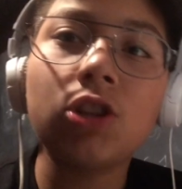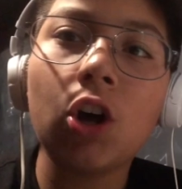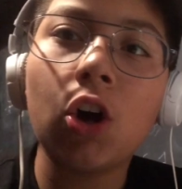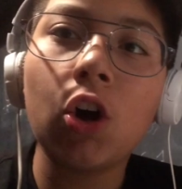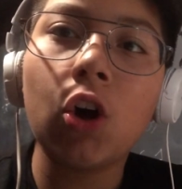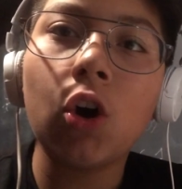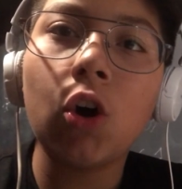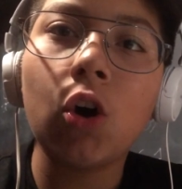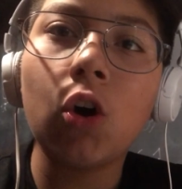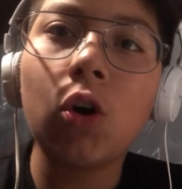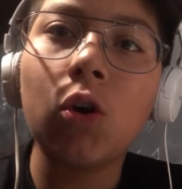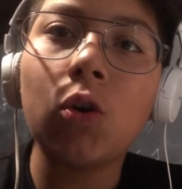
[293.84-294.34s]

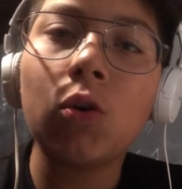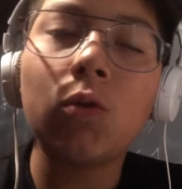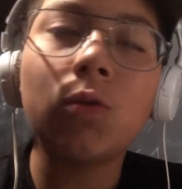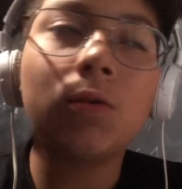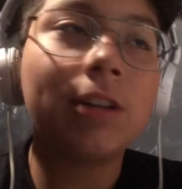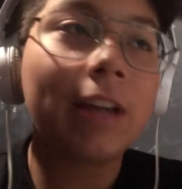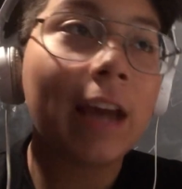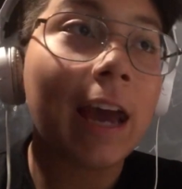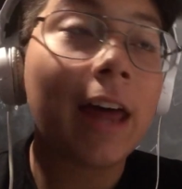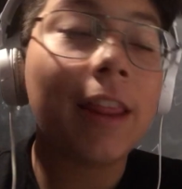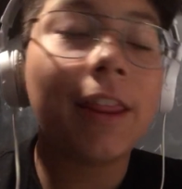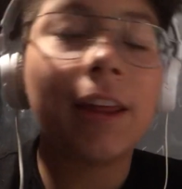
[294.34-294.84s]
So
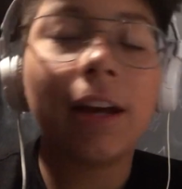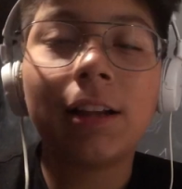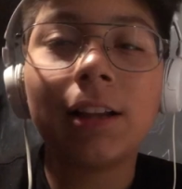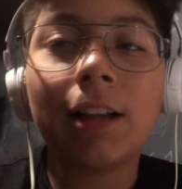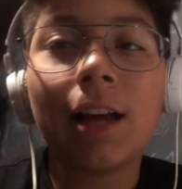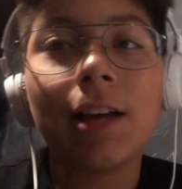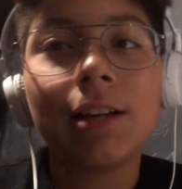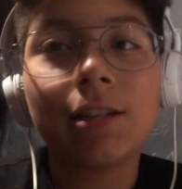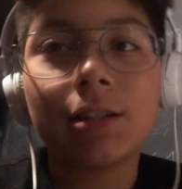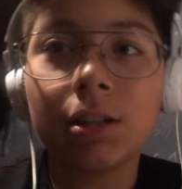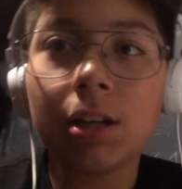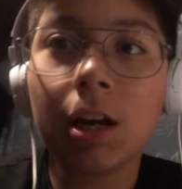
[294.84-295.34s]
yeah, that
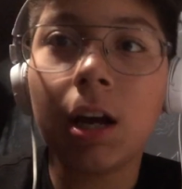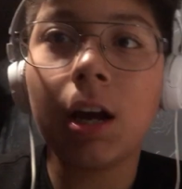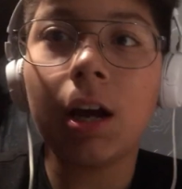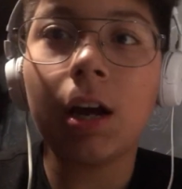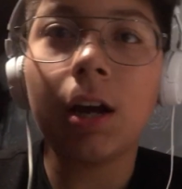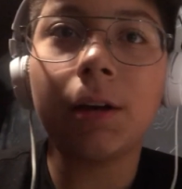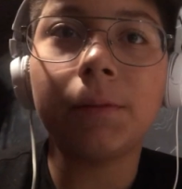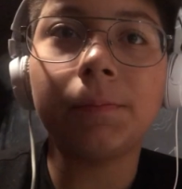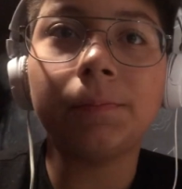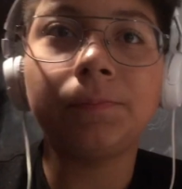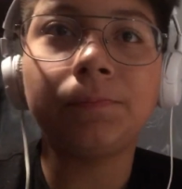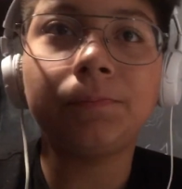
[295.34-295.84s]
class
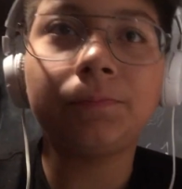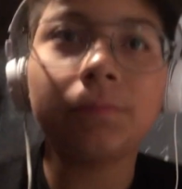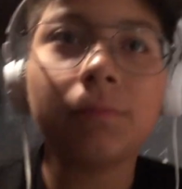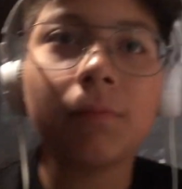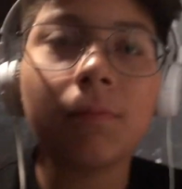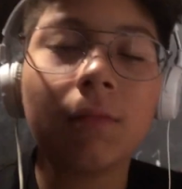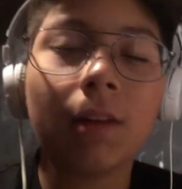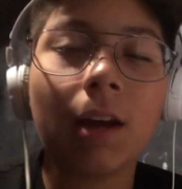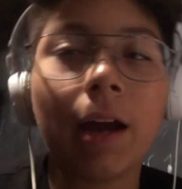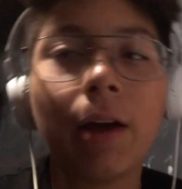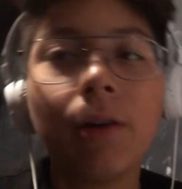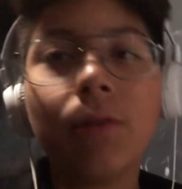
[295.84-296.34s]

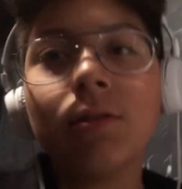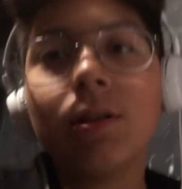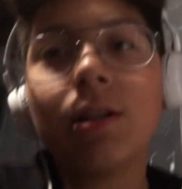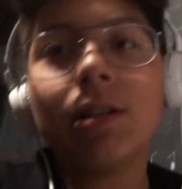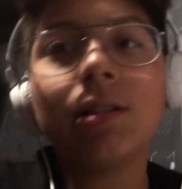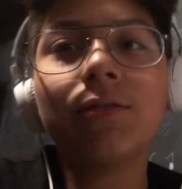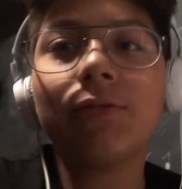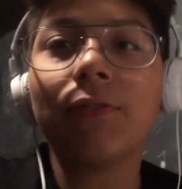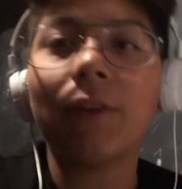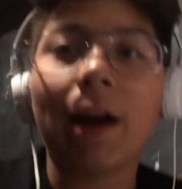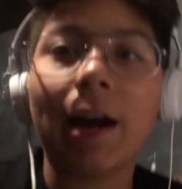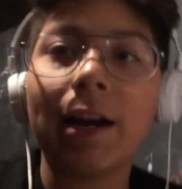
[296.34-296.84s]

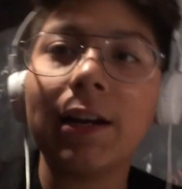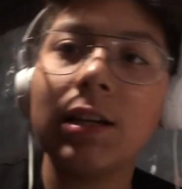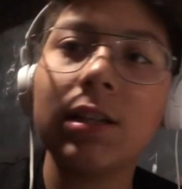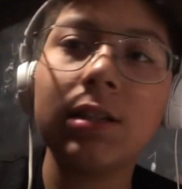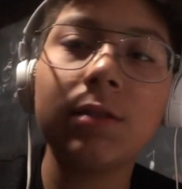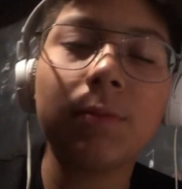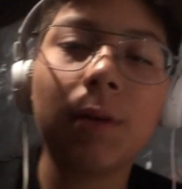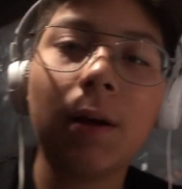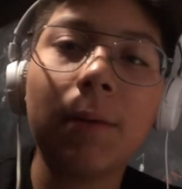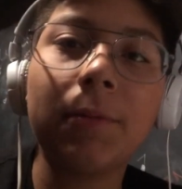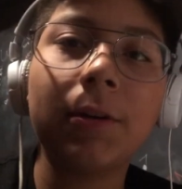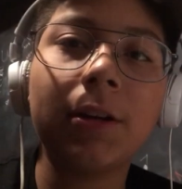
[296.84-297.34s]
It's fine.
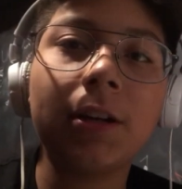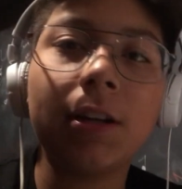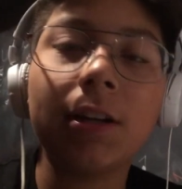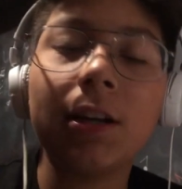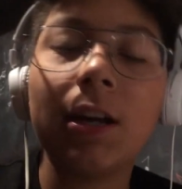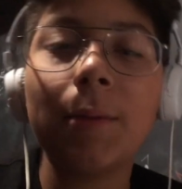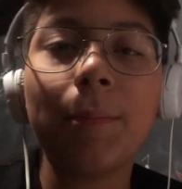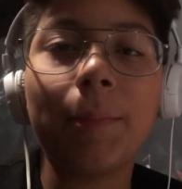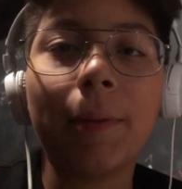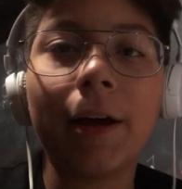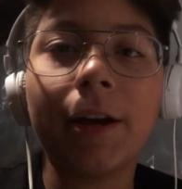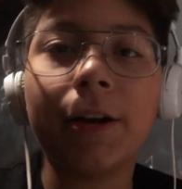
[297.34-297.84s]
It's probably going to
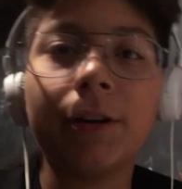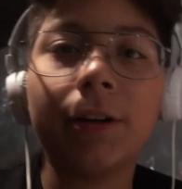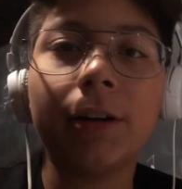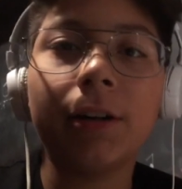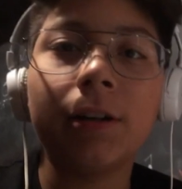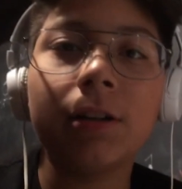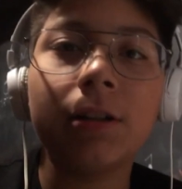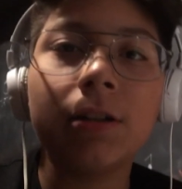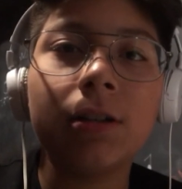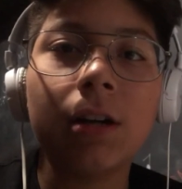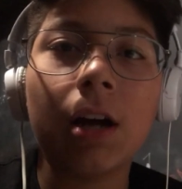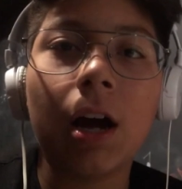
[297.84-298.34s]
get
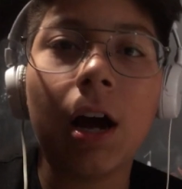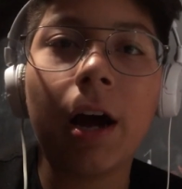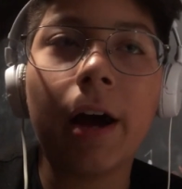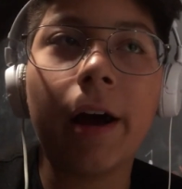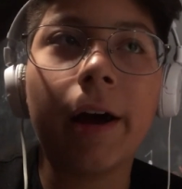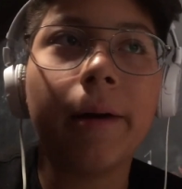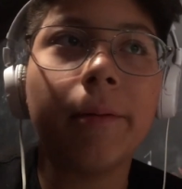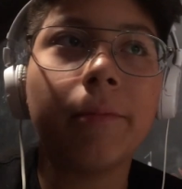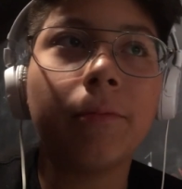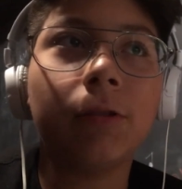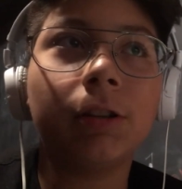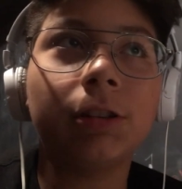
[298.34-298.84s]
better
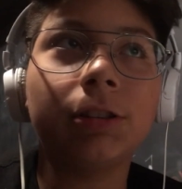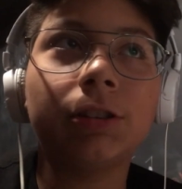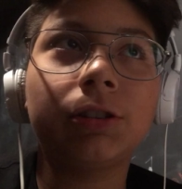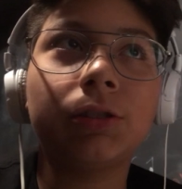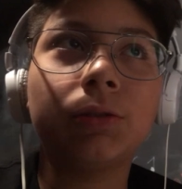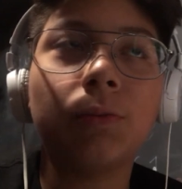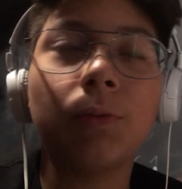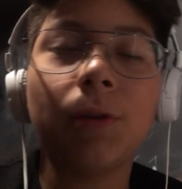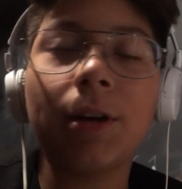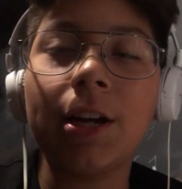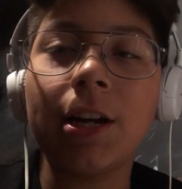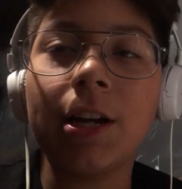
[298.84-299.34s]

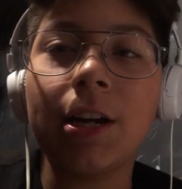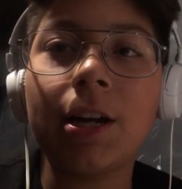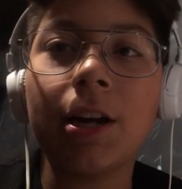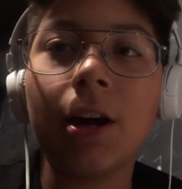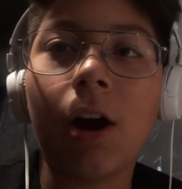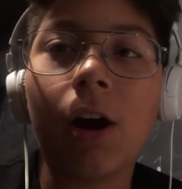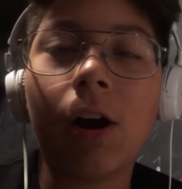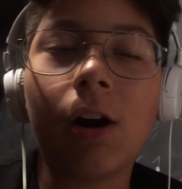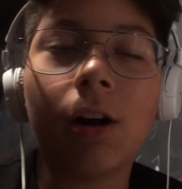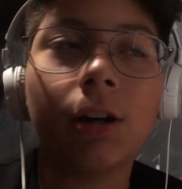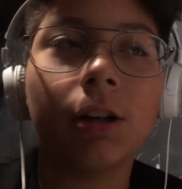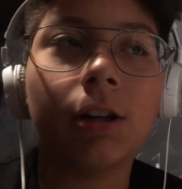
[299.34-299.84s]
once we
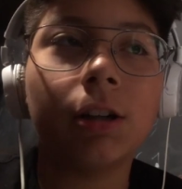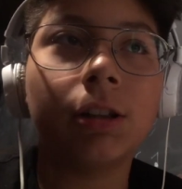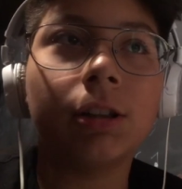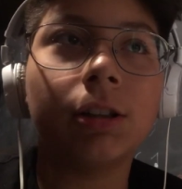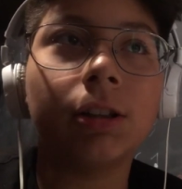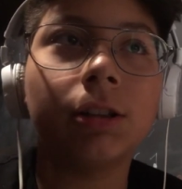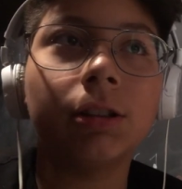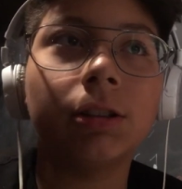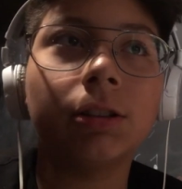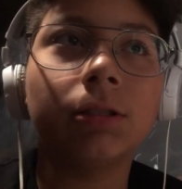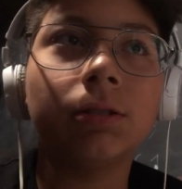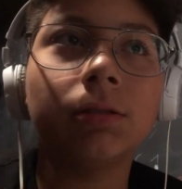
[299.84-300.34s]

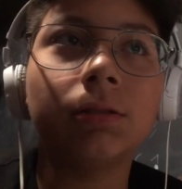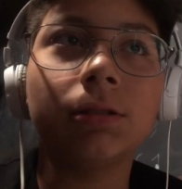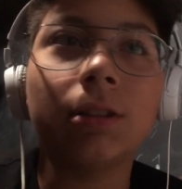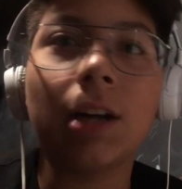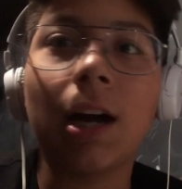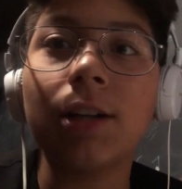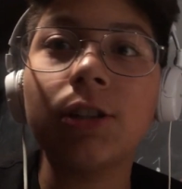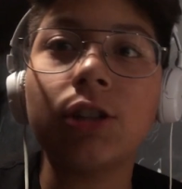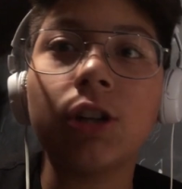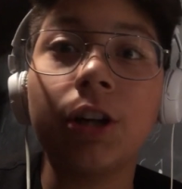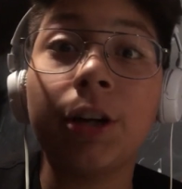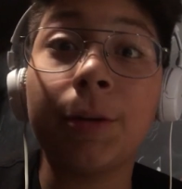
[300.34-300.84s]
are
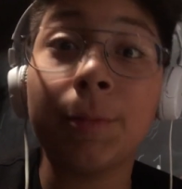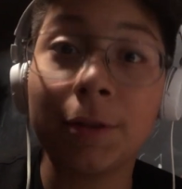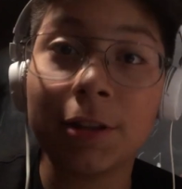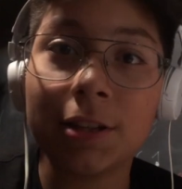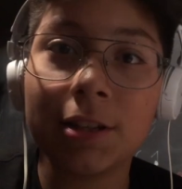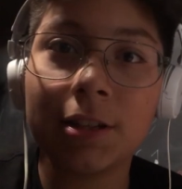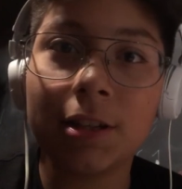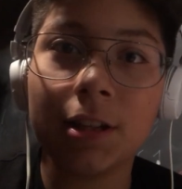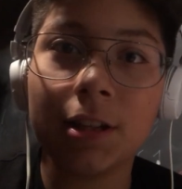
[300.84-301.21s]
not talking about the